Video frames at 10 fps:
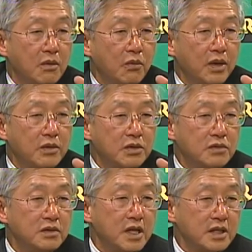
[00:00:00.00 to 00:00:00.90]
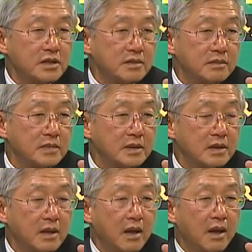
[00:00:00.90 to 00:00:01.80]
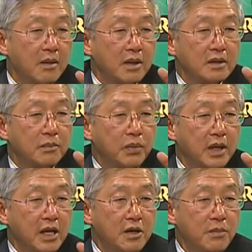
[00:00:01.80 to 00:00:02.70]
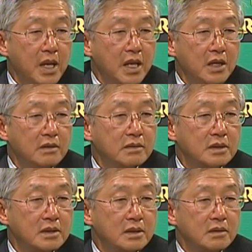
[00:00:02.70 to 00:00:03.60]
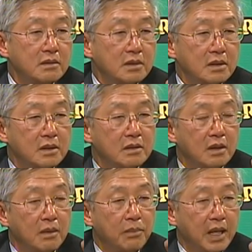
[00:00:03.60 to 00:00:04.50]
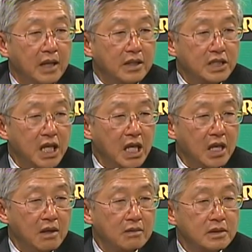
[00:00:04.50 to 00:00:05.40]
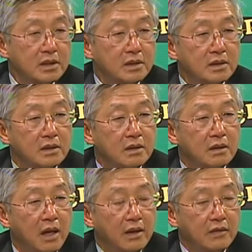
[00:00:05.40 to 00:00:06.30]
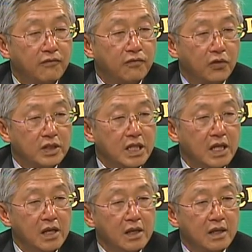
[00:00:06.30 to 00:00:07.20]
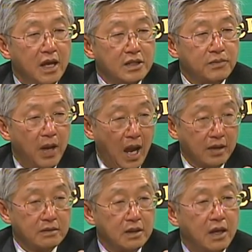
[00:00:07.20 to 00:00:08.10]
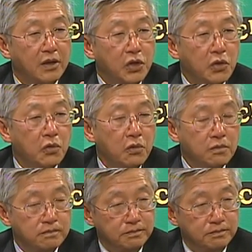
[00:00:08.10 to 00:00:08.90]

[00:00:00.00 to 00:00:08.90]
when you do this, the player B played a T, and for T, he gets back a U.